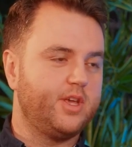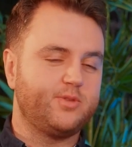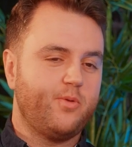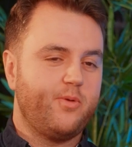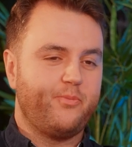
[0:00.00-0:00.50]
It's
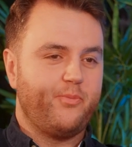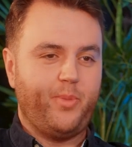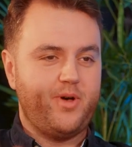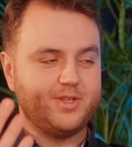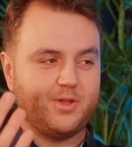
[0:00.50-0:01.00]
one of my
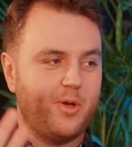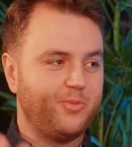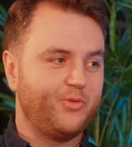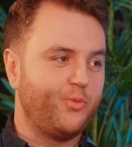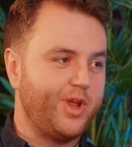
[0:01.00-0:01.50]

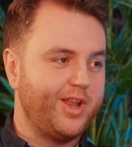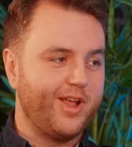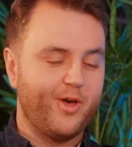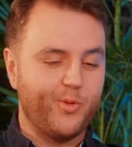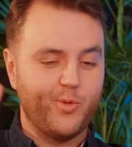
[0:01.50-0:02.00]
pastimes, is
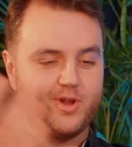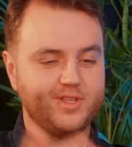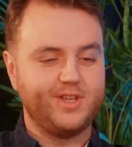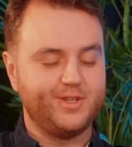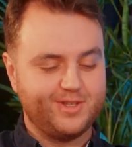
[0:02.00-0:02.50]
reading other
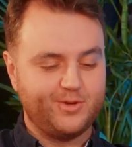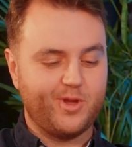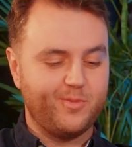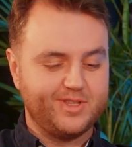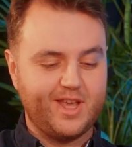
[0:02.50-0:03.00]
organisations'
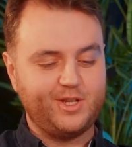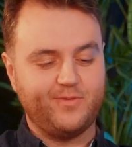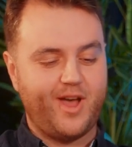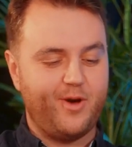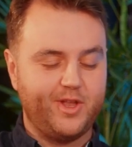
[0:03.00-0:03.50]
documentation
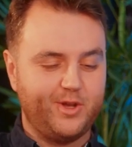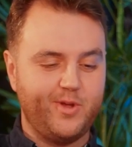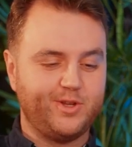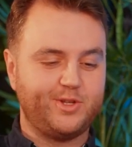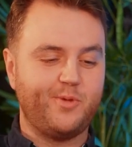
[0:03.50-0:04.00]
for how they're
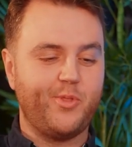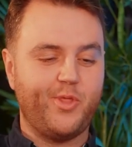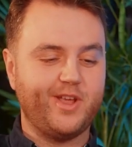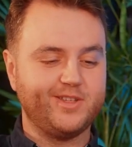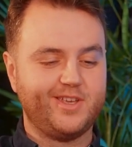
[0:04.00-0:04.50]
doing stupid
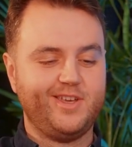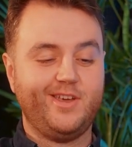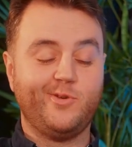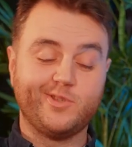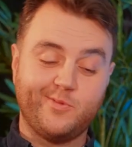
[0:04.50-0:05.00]
things,
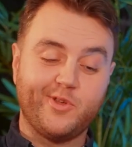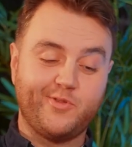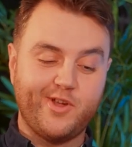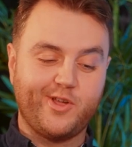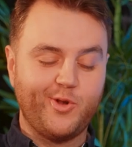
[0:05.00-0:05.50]
or sometimes
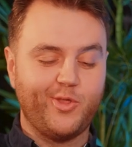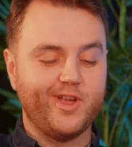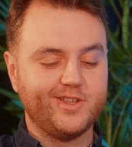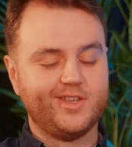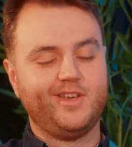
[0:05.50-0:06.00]
very good
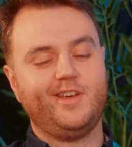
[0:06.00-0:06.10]
things.